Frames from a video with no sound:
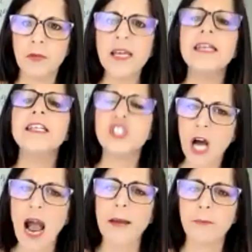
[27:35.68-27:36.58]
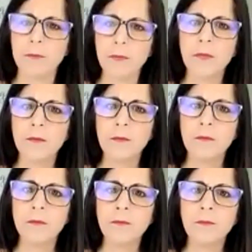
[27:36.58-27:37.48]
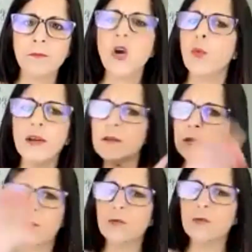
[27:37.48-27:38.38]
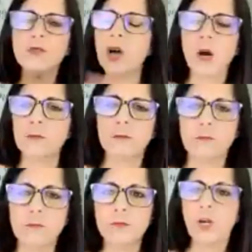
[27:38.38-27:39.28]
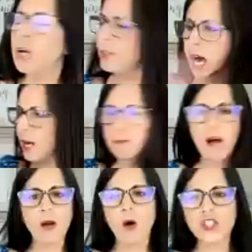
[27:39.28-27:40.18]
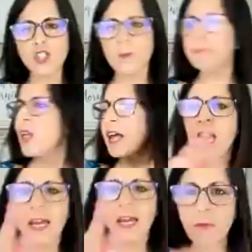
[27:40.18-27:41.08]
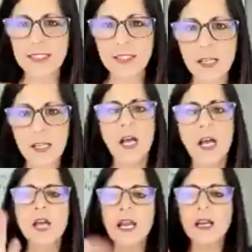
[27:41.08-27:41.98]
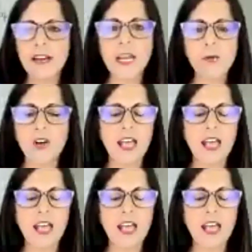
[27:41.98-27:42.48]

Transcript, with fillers: It is time that we, no, not on my watch, not in my city, not in my neighborhood.